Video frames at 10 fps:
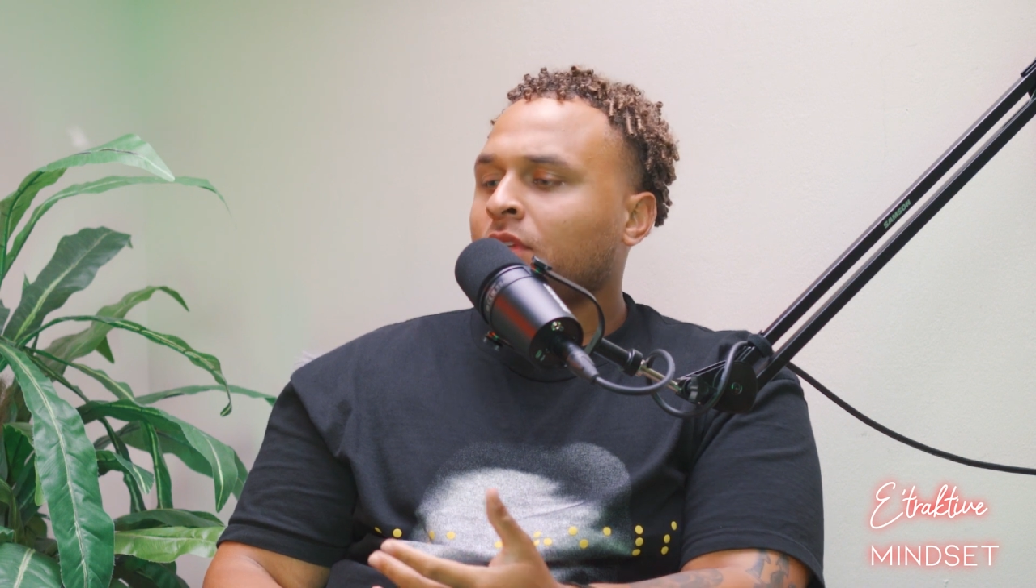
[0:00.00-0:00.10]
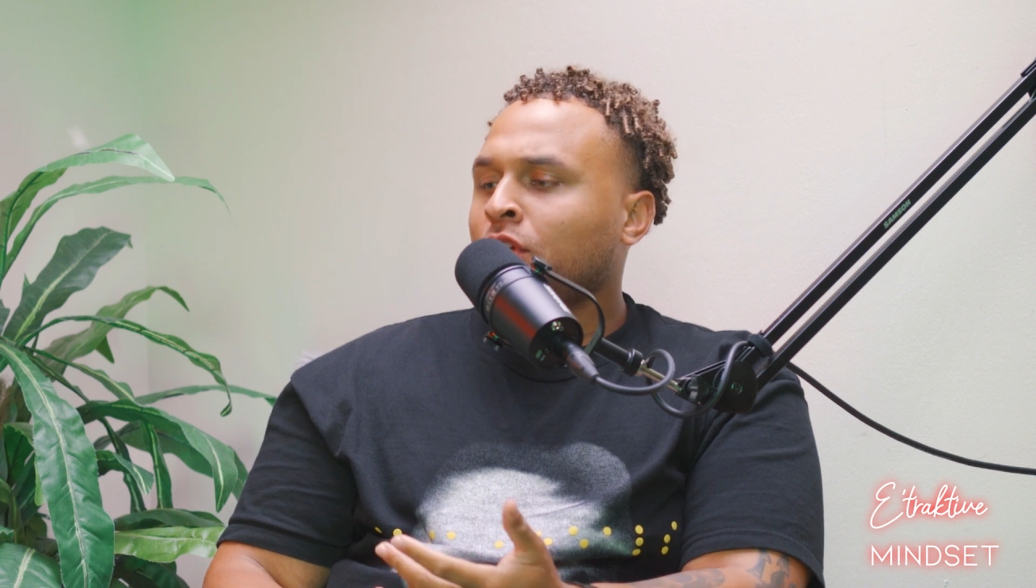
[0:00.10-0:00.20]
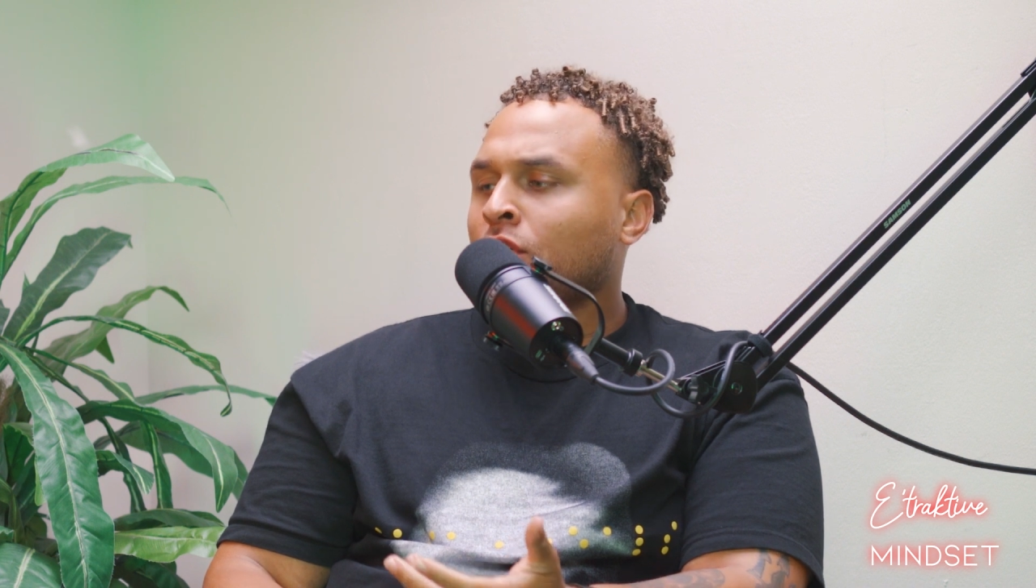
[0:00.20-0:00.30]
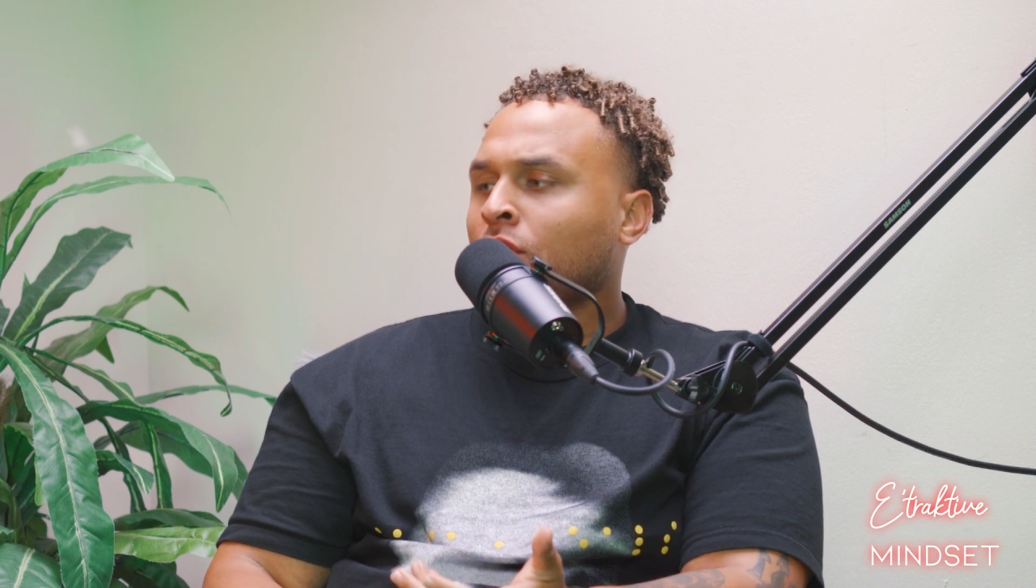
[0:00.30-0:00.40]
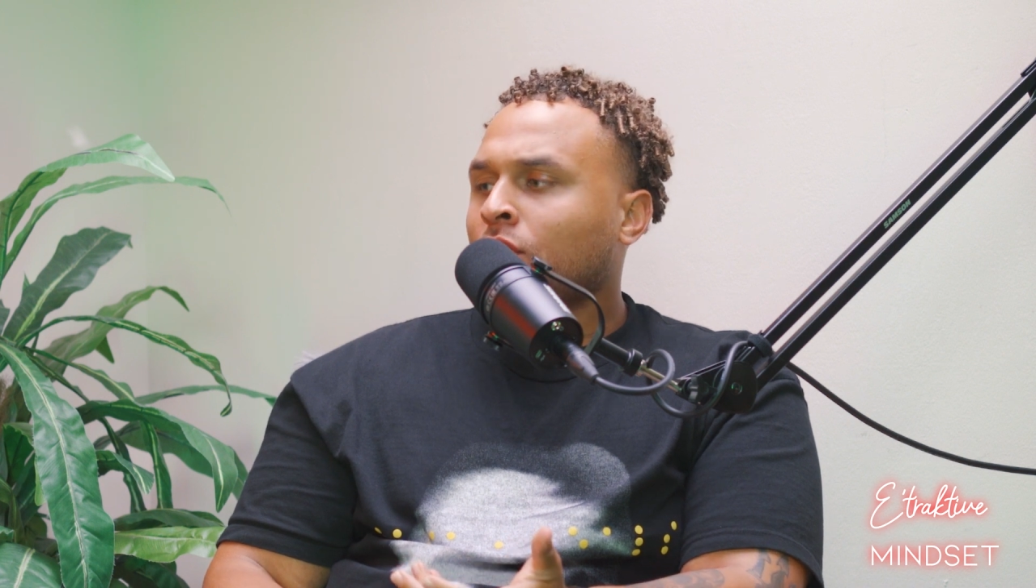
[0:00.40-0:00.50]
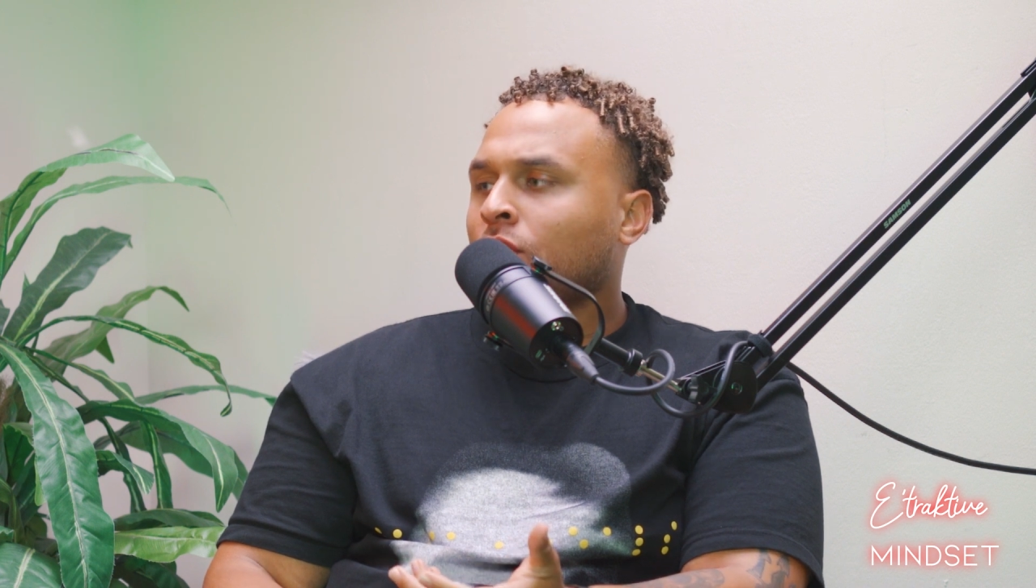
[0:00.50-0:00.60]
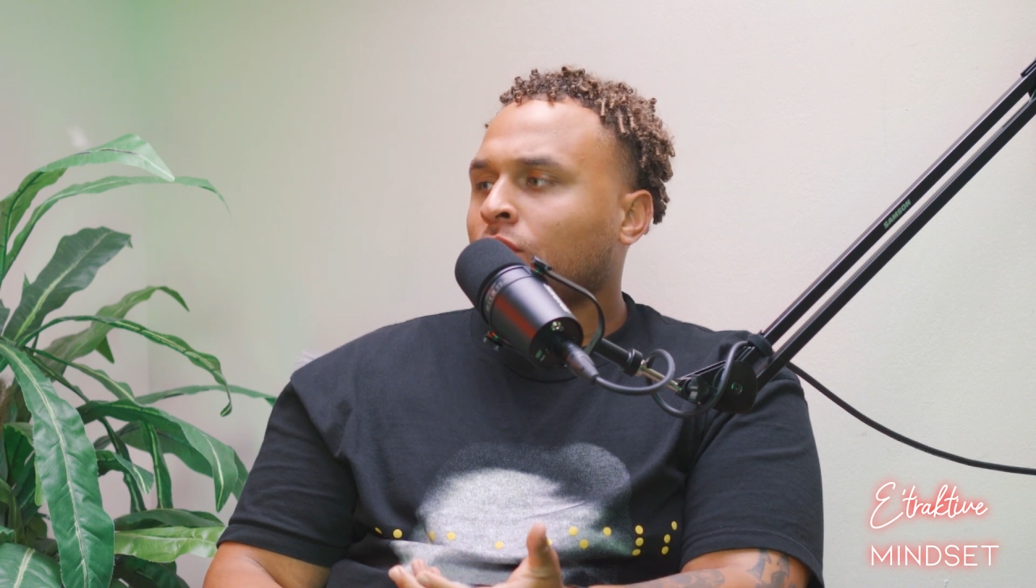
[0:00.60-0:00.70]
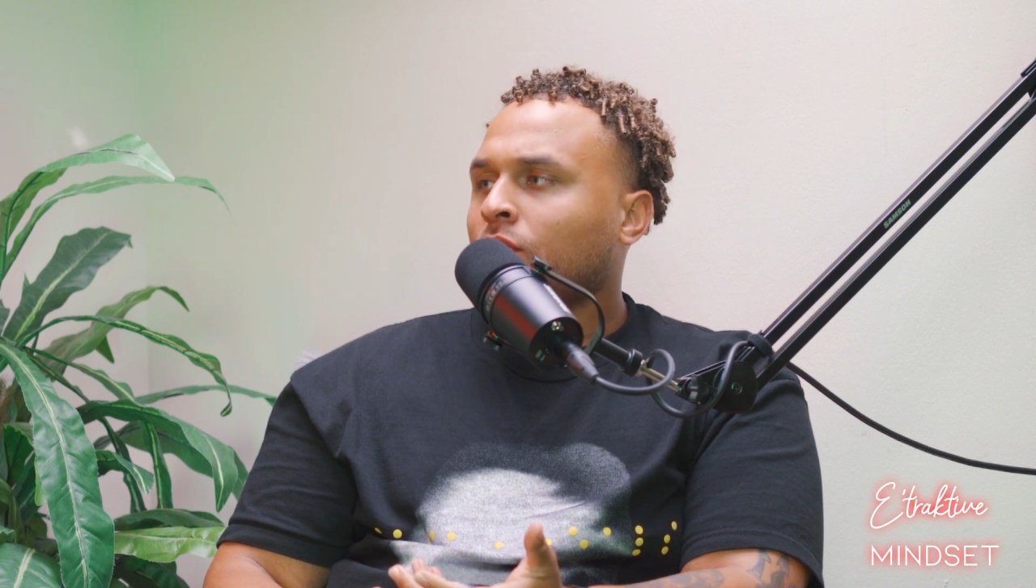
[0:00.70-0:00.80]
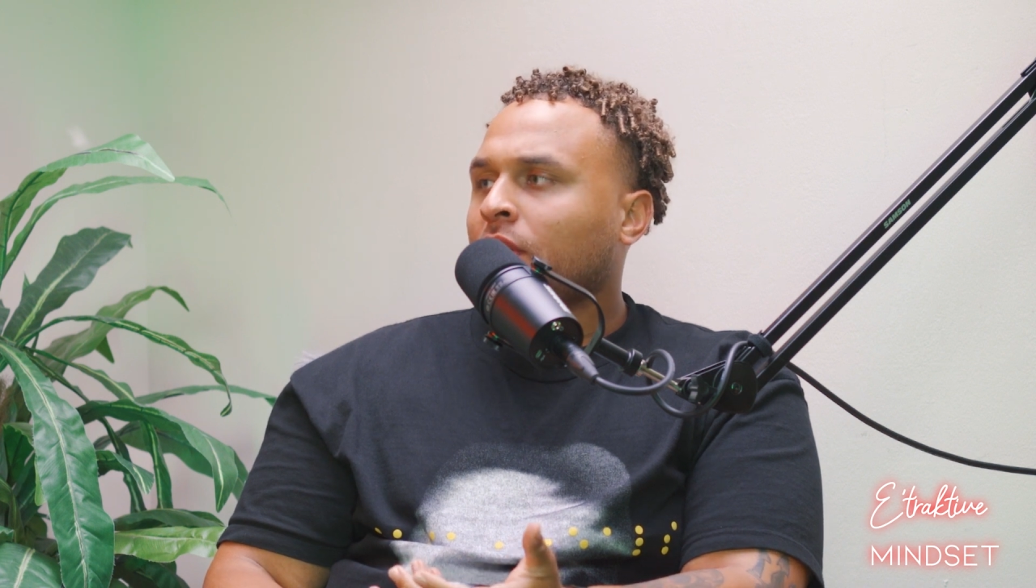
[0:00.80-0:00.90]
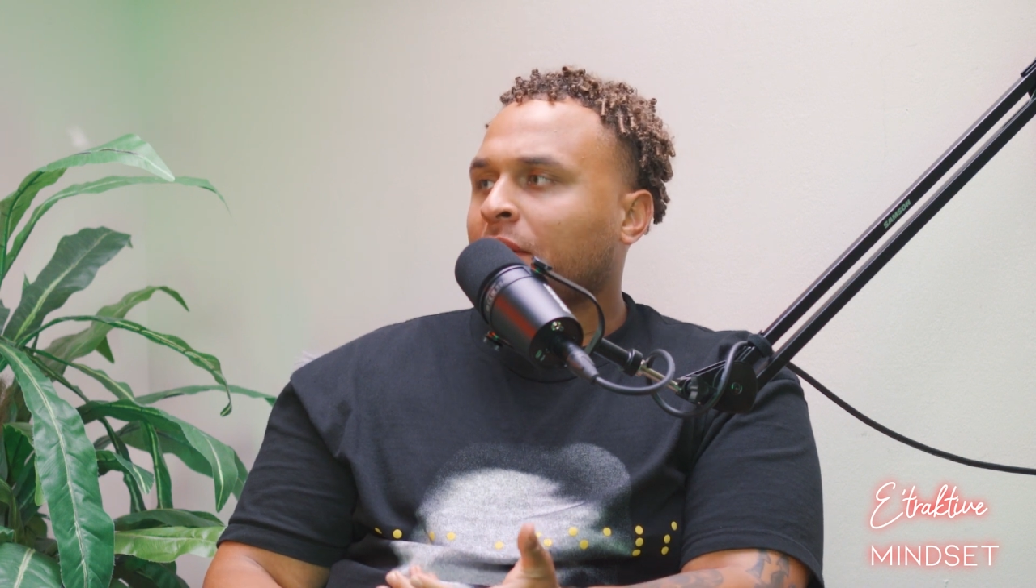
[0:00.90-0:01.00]

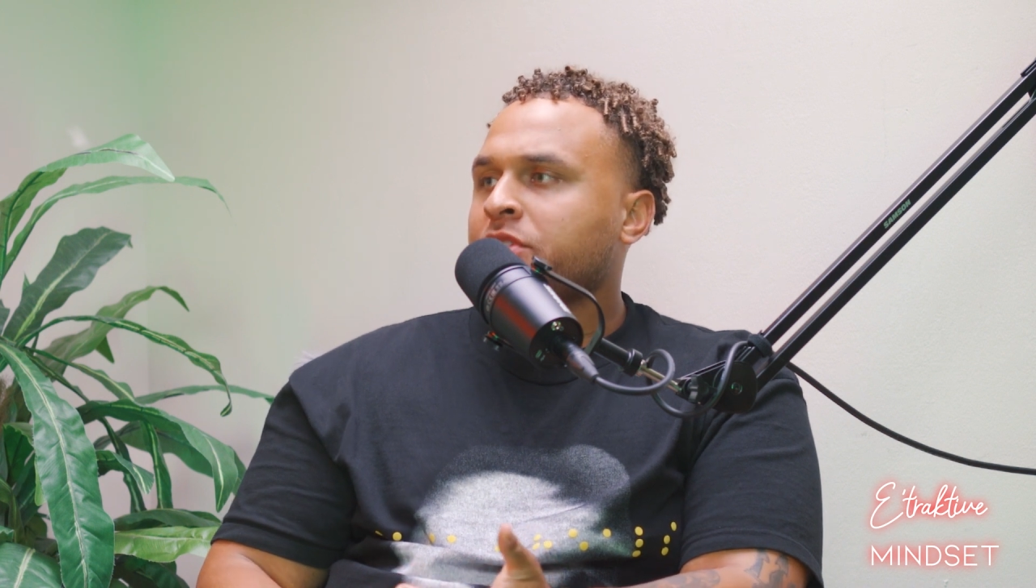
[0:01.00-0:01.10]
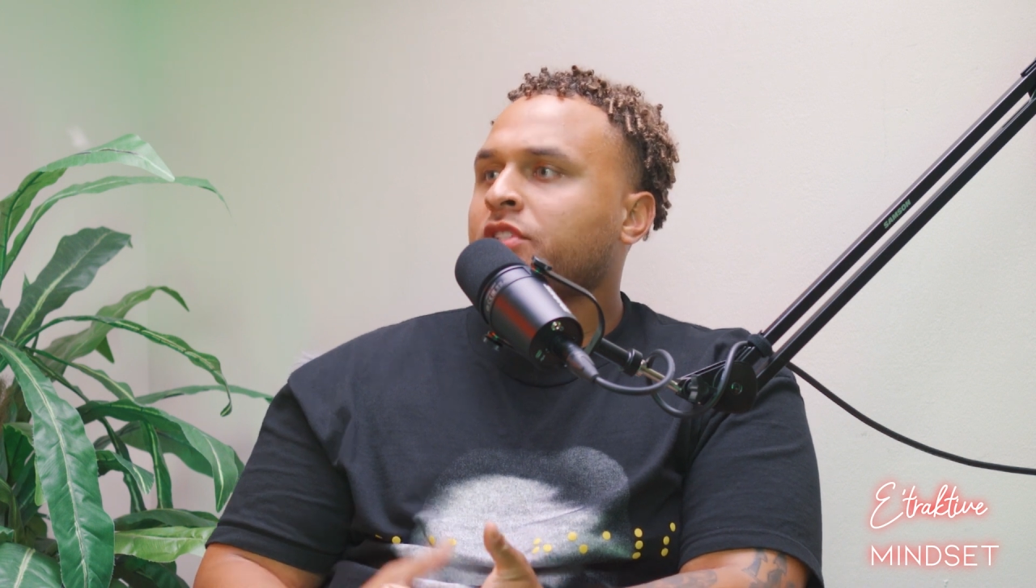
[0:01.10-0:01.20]
was